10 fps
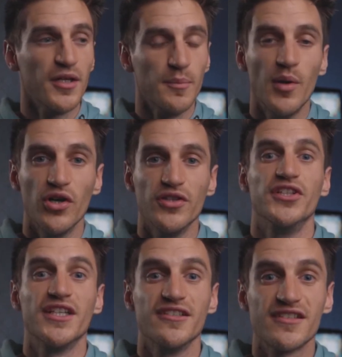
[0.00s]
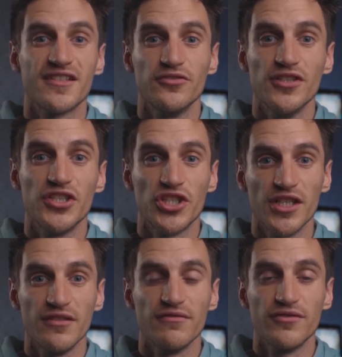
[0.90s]
but you can still
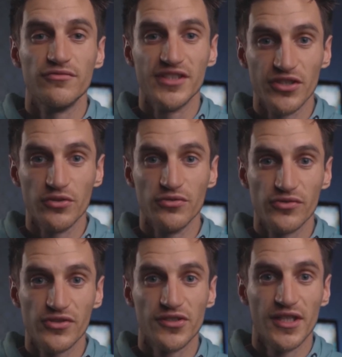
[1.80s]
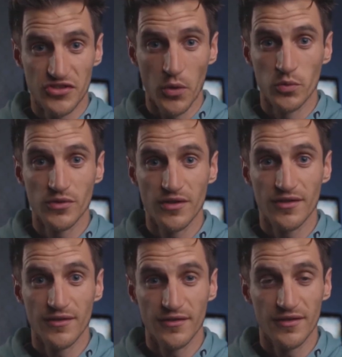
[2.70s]
achieve results. Don't
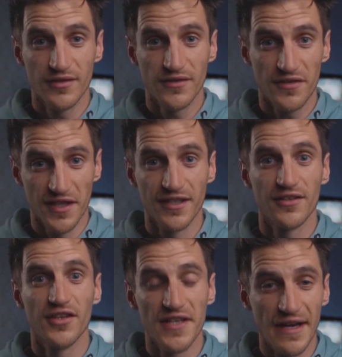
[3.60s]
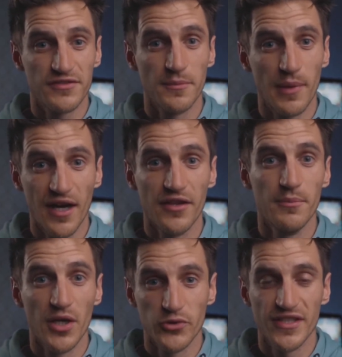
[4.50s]
think that you have to buy the
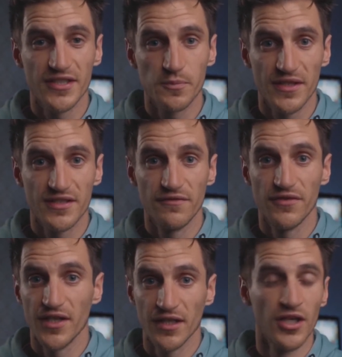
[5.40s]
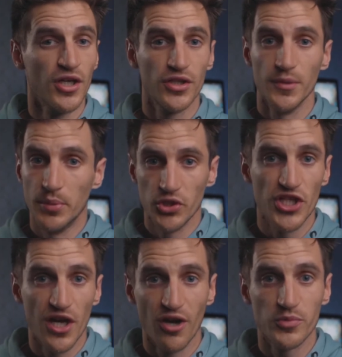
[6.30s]
most expensive thing. The
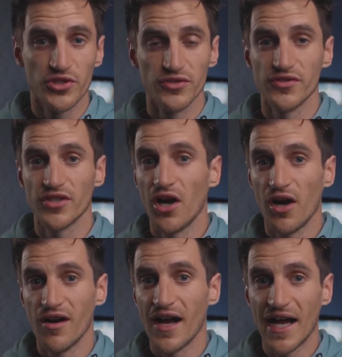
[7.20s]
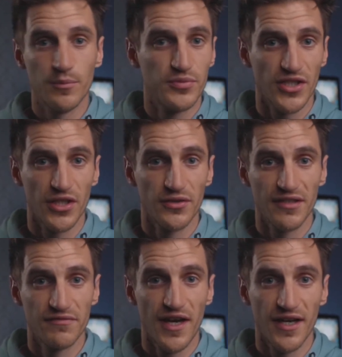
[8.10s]
budget options are
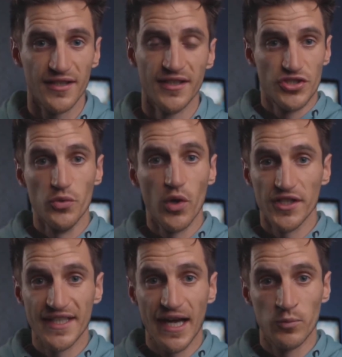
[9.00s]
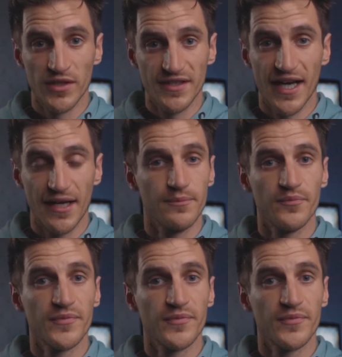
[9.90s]
absolutely fine. Do what you can with that,